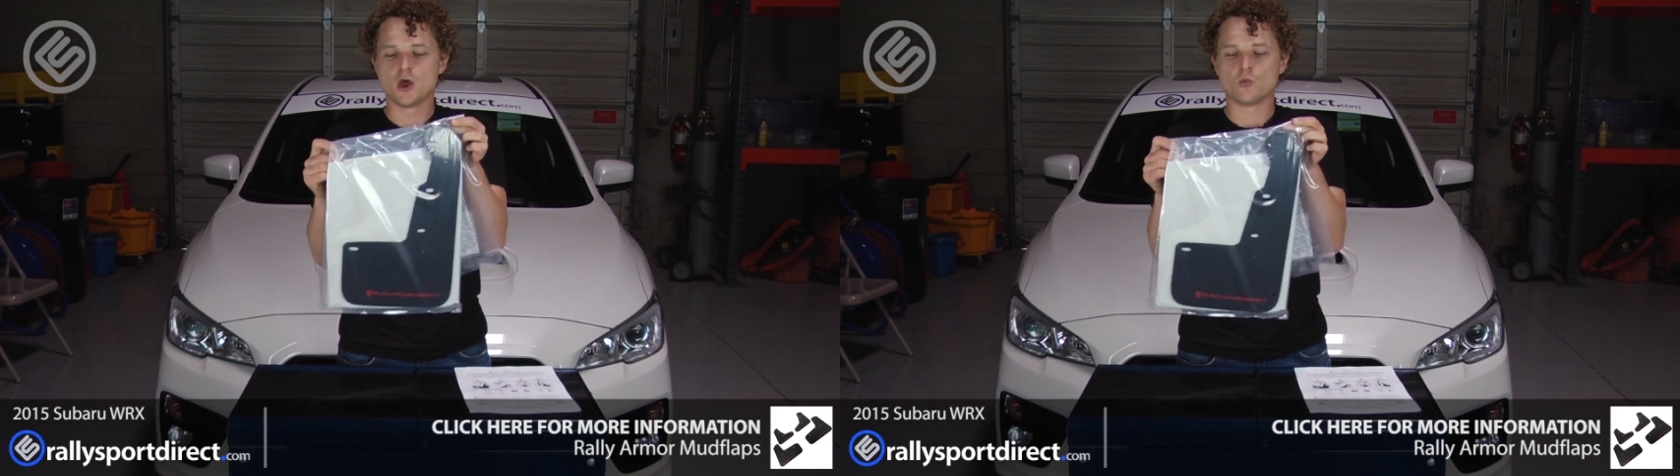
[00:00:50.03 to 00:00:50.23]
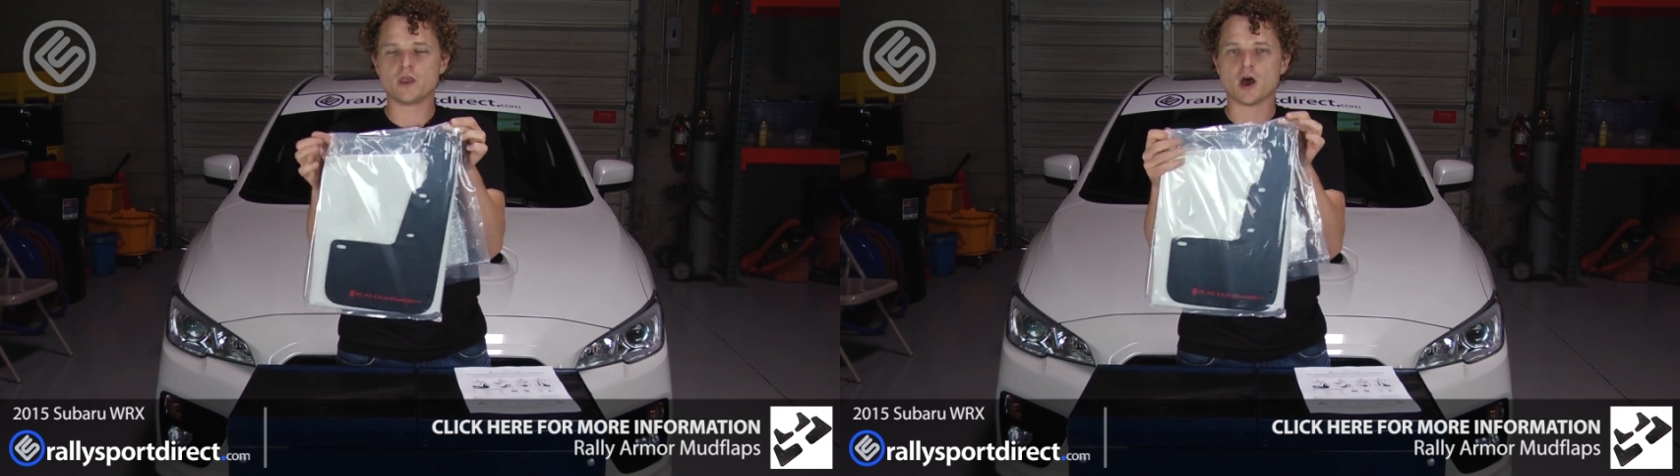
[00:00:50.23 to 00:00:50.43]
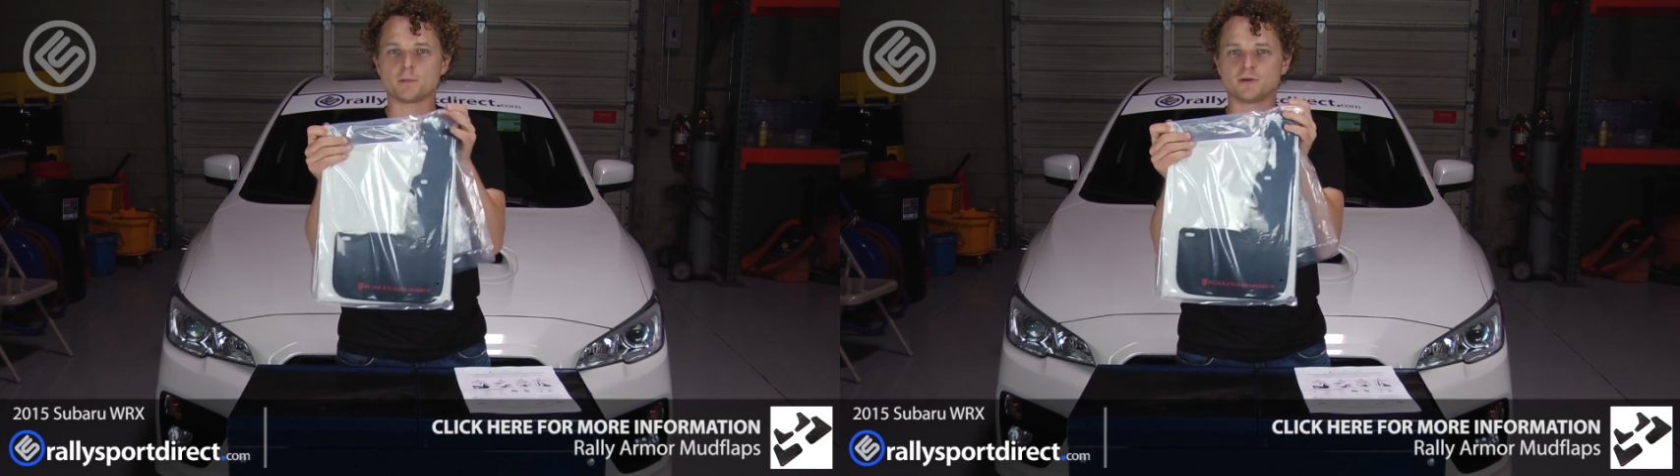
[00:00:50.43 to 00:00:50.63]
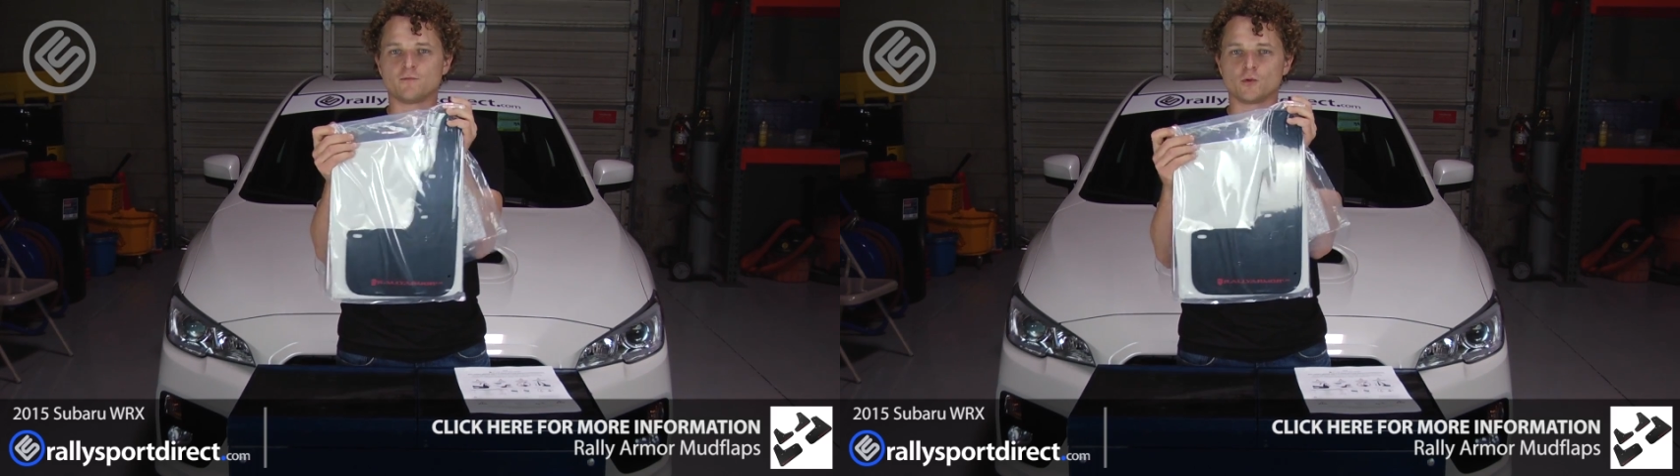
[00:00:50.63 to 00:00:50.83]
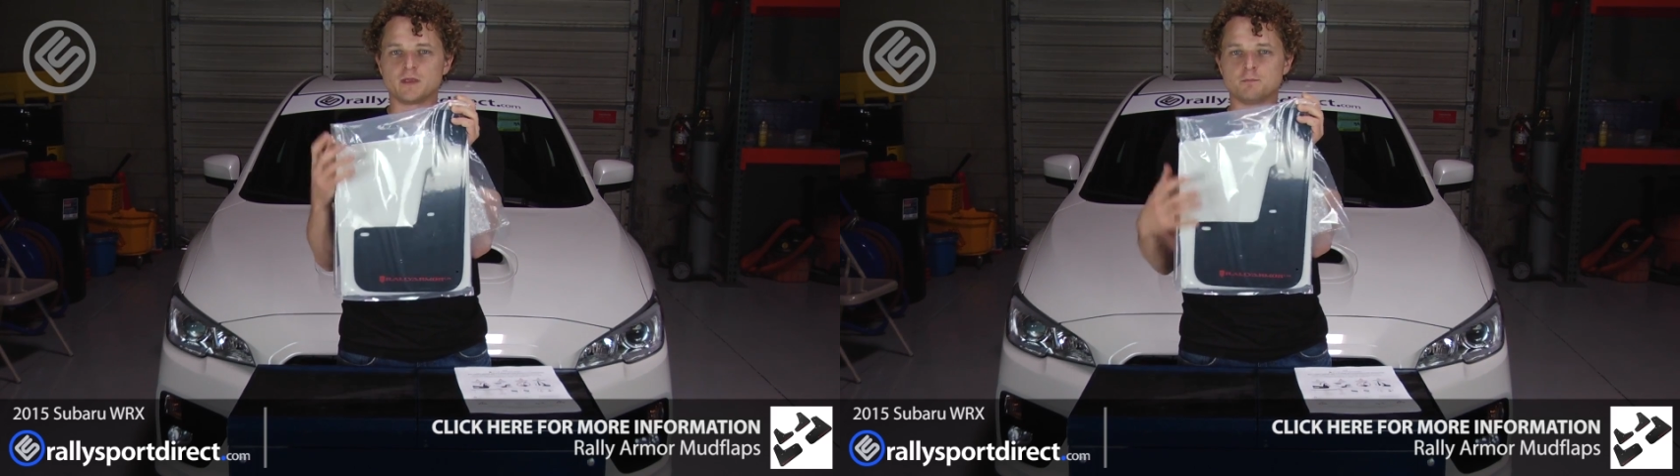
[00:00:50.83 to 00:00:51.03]
We opted
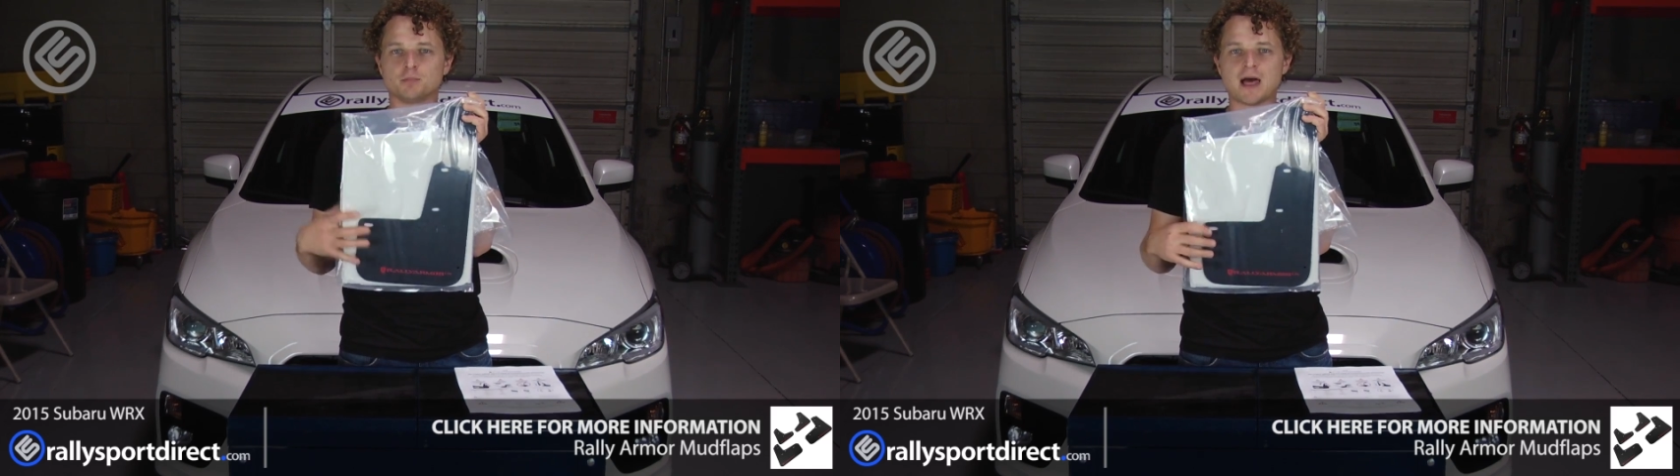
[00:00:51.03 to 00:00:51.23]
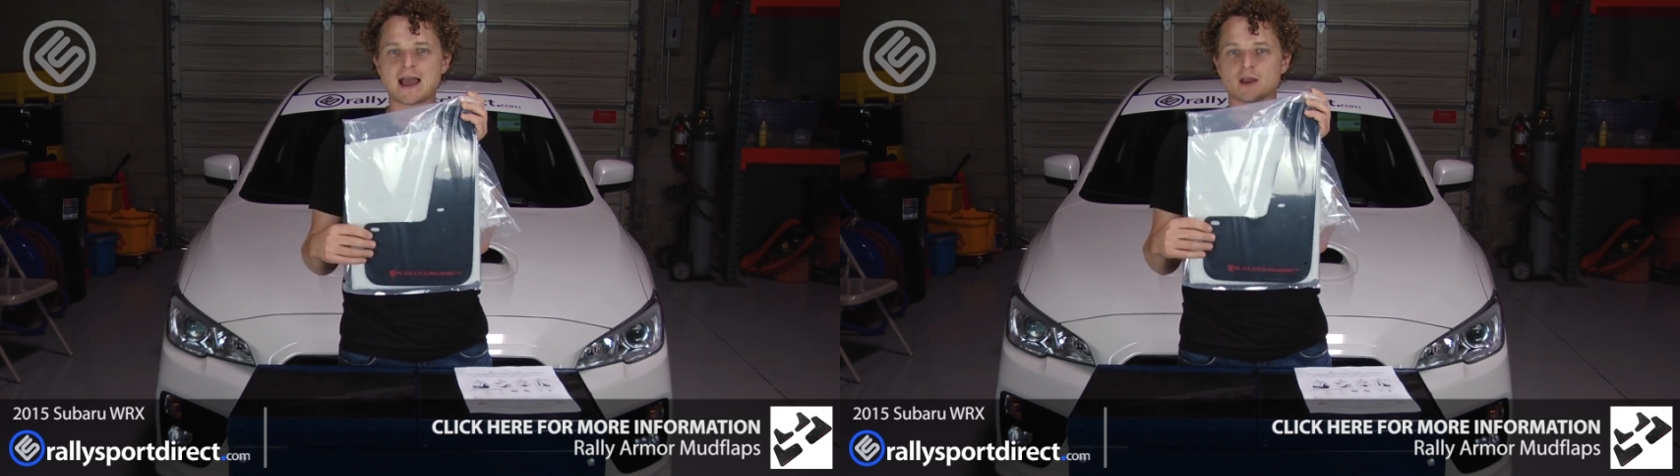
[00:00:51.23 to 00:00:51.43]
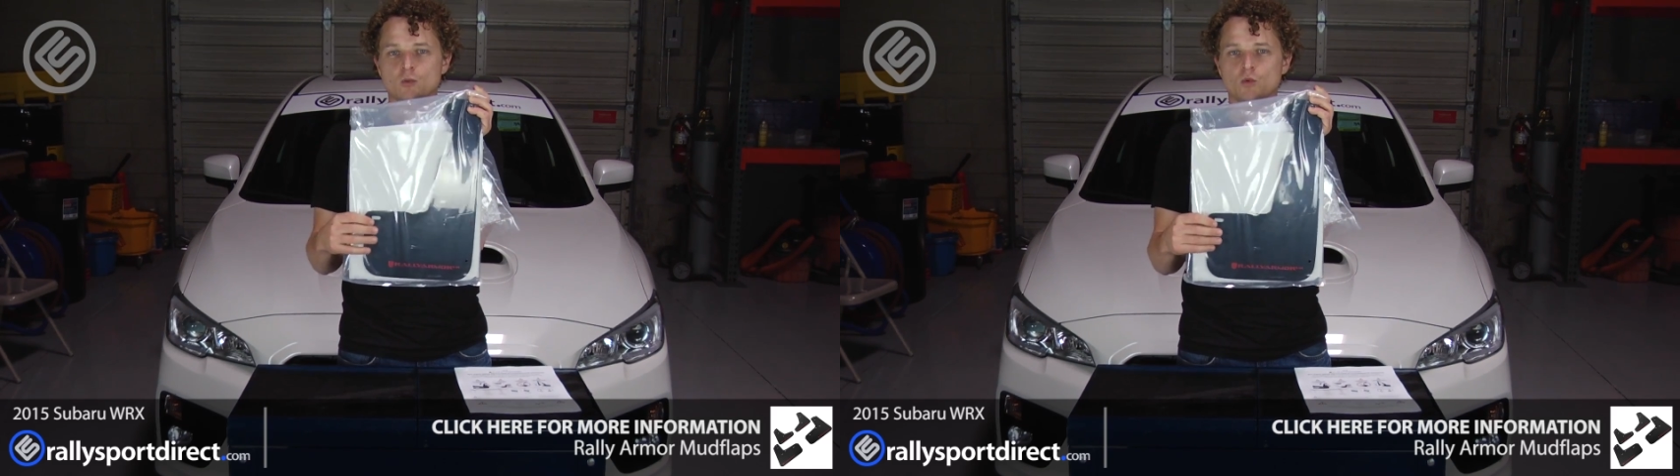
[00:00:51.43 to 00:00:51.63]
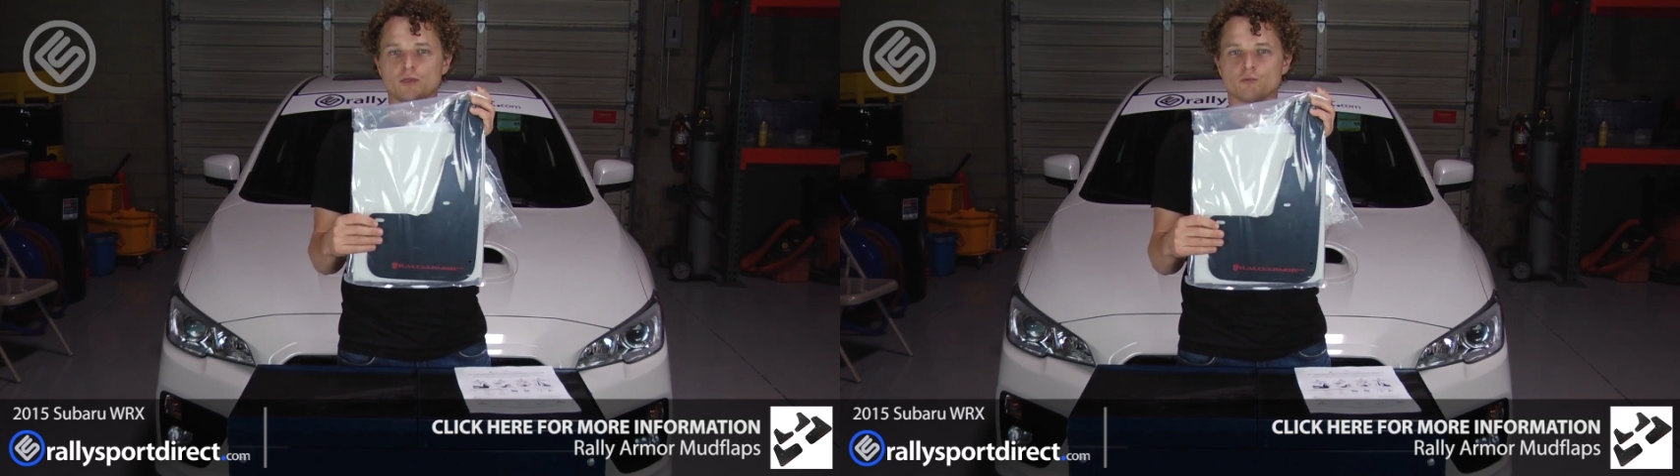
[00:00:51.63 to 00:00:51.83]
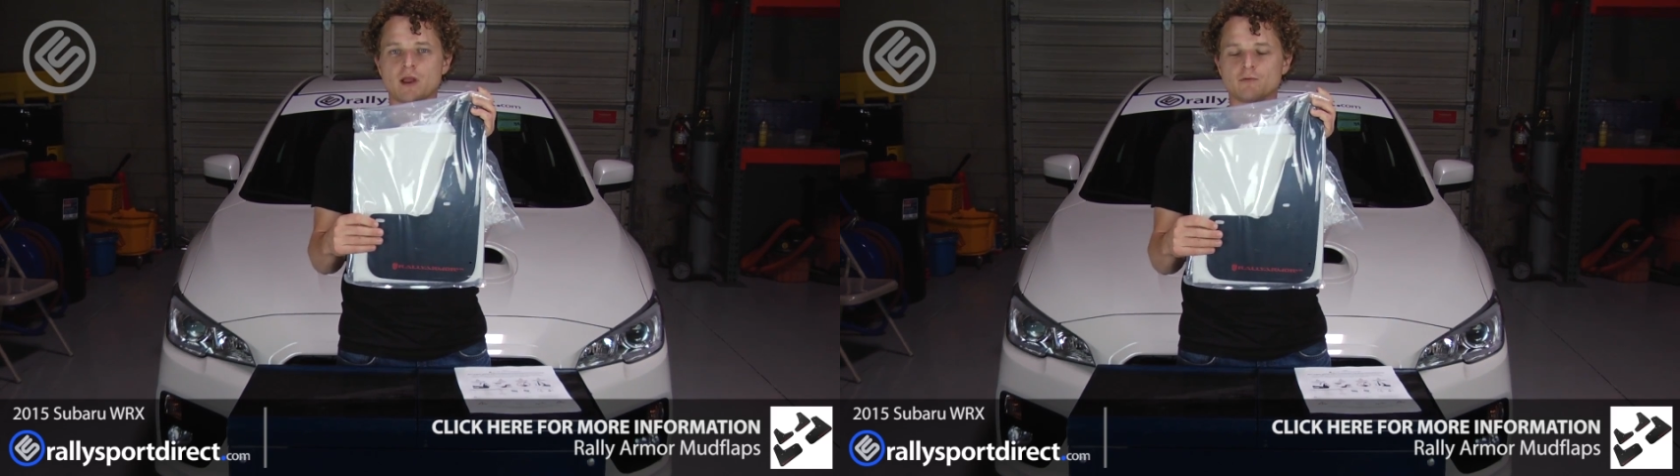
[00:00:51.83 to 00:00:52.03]
for the black
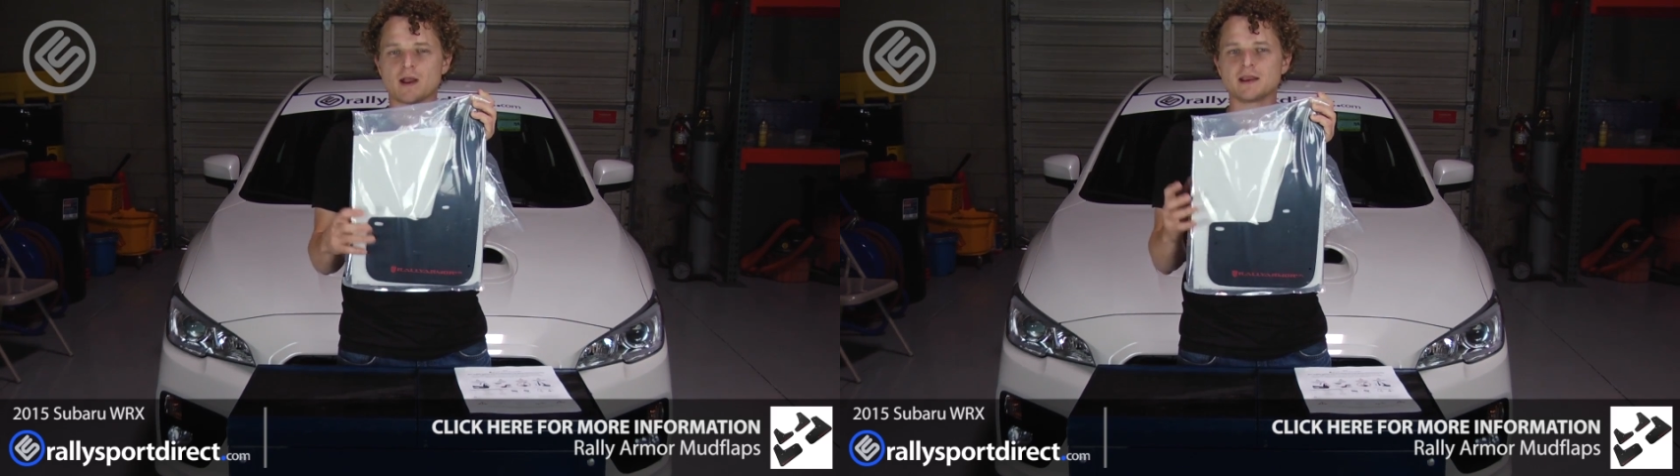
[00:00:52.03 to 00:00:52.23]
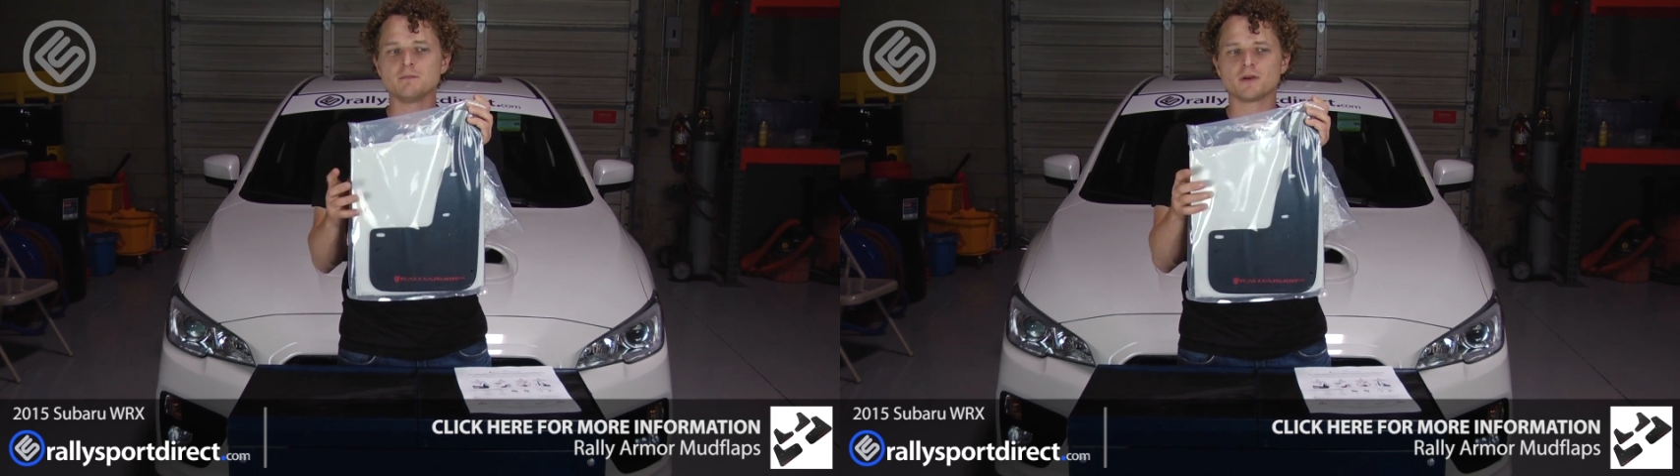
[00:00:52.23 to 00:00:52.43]
with red writing,